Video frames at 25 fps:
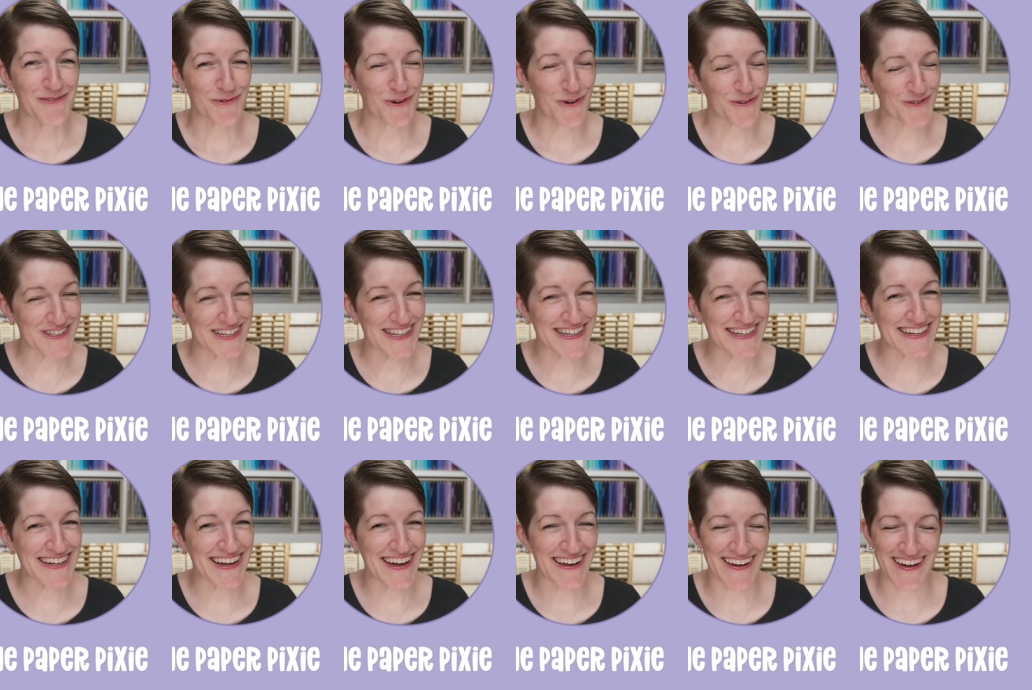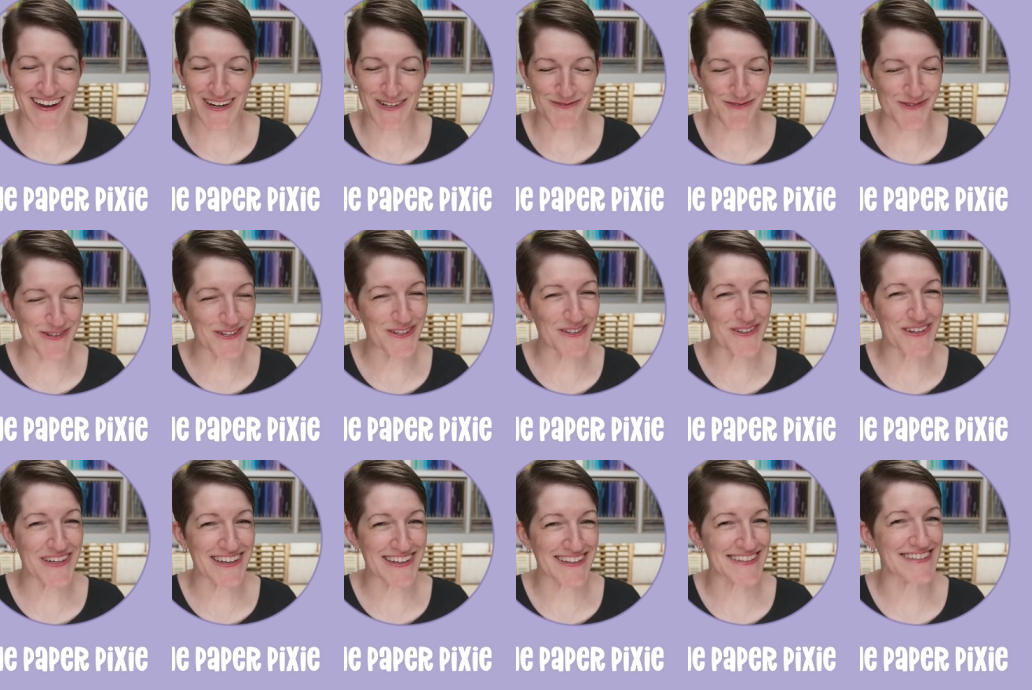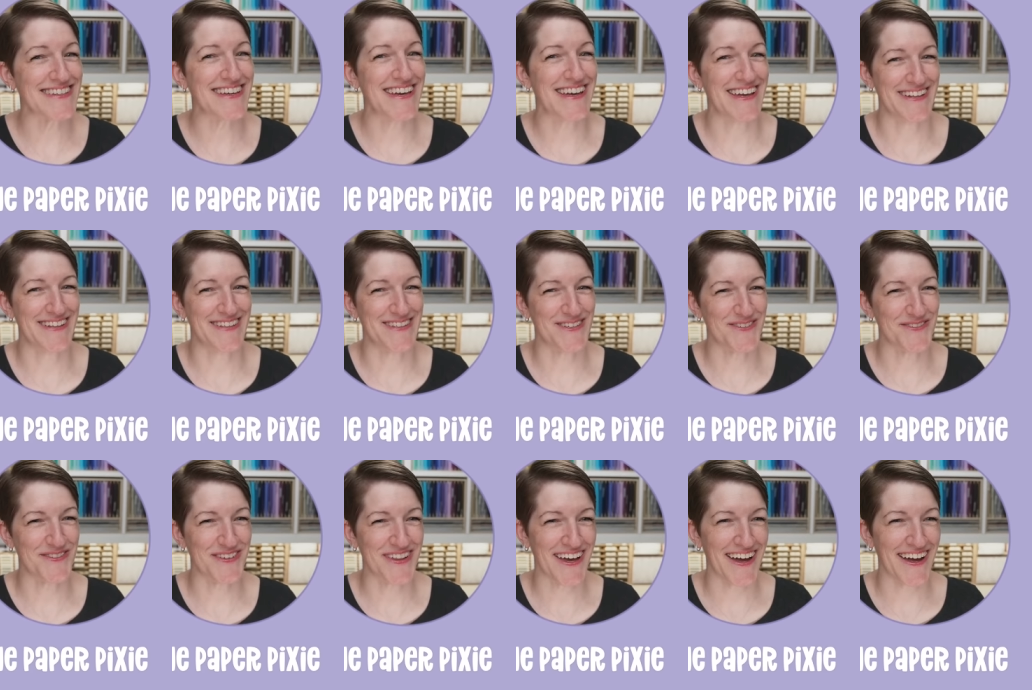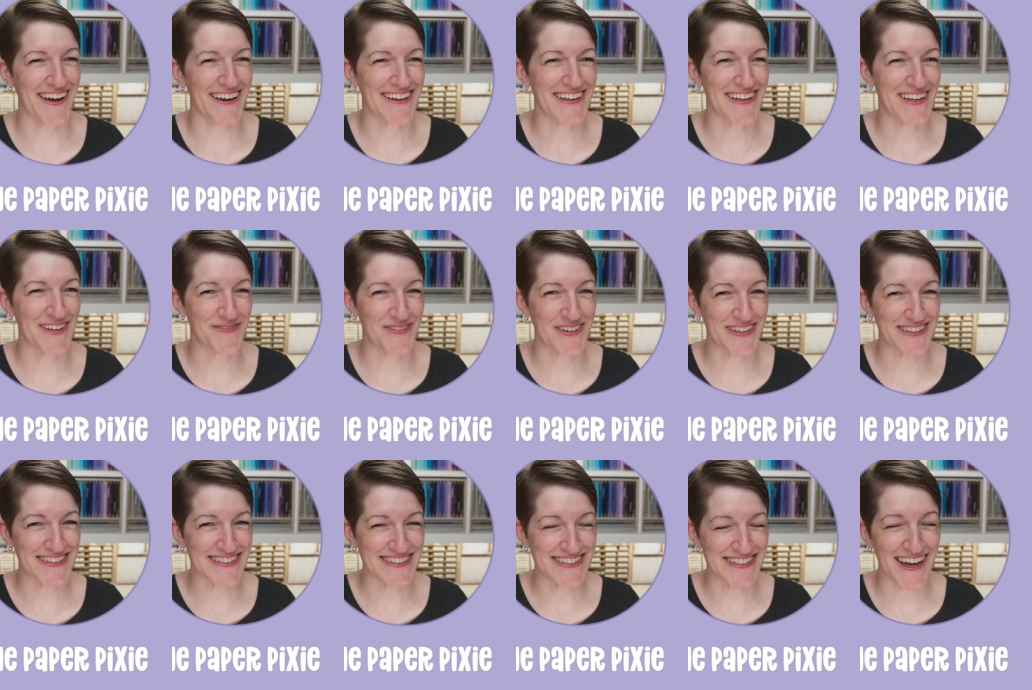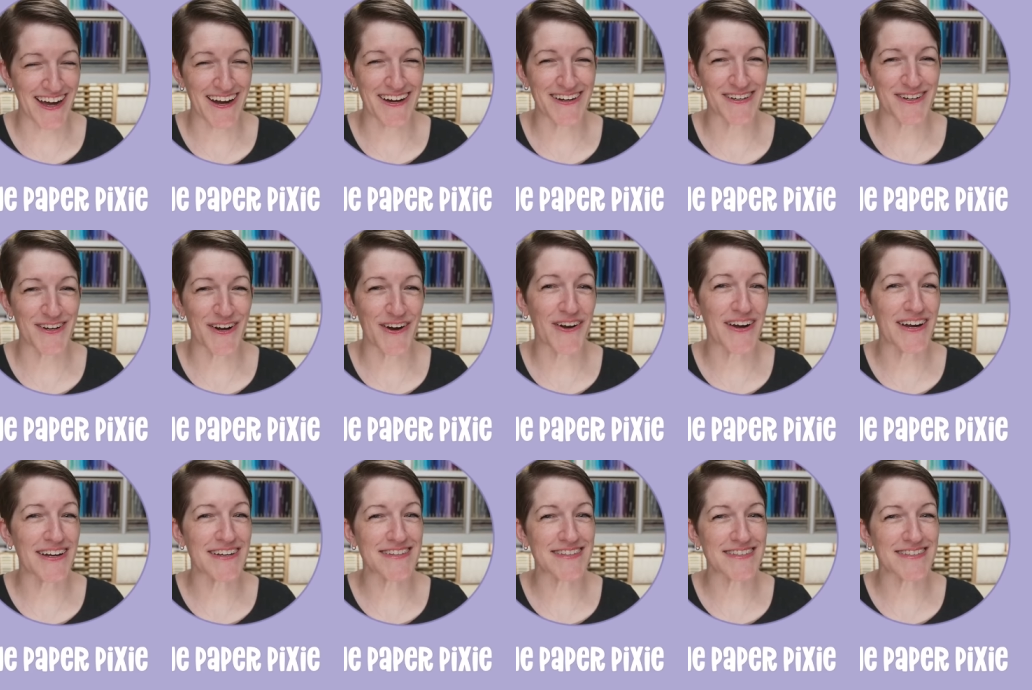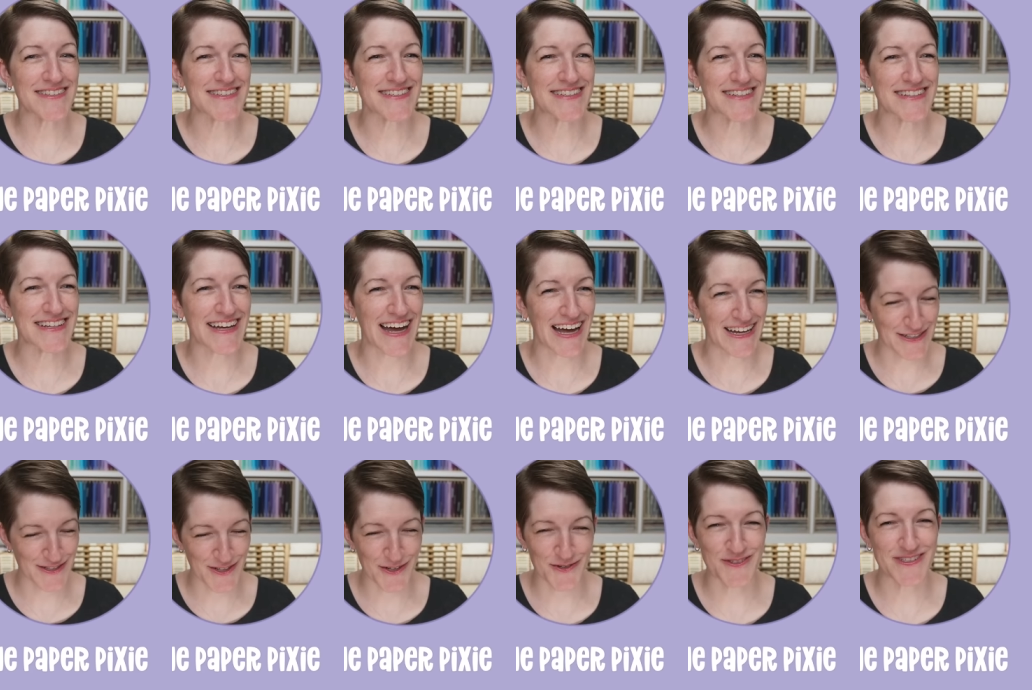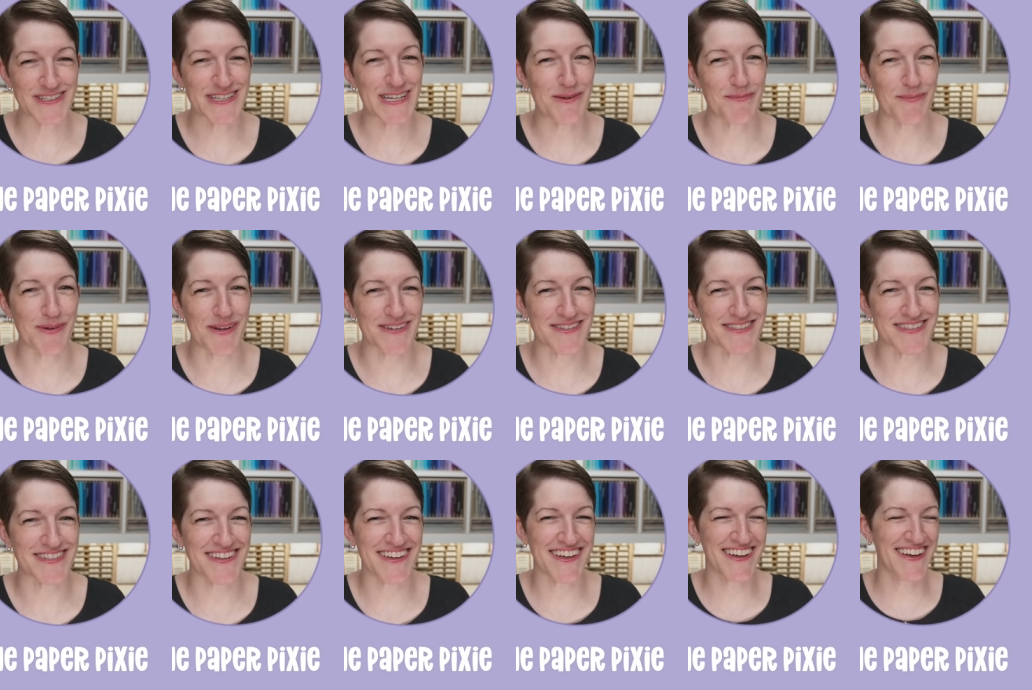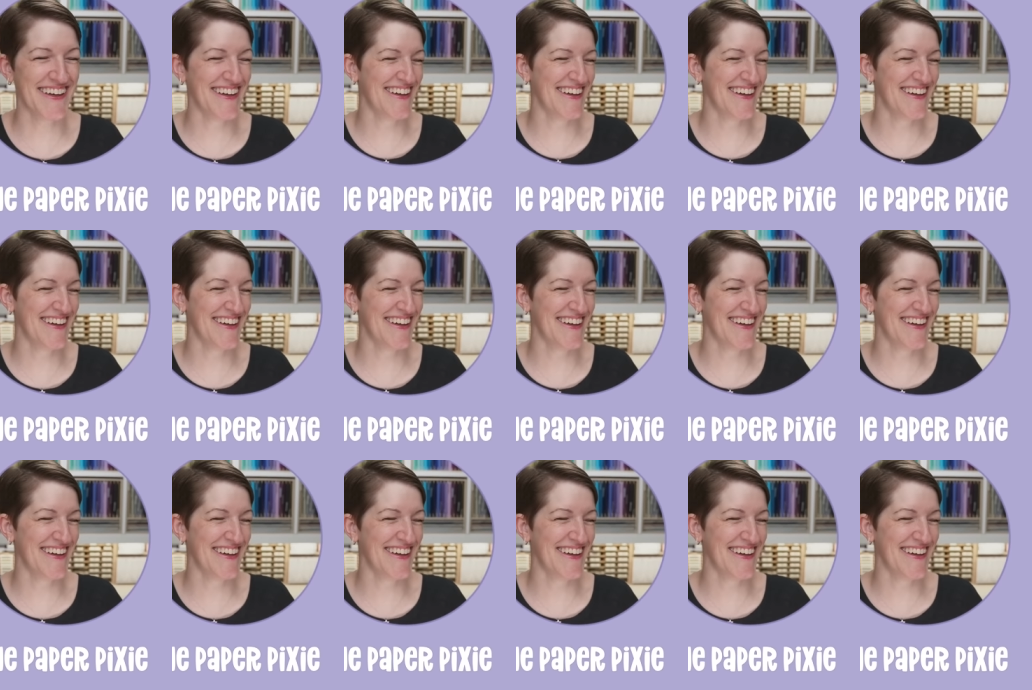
Rosina, I got a real easy answer for that. If it's not current, I don't keep it.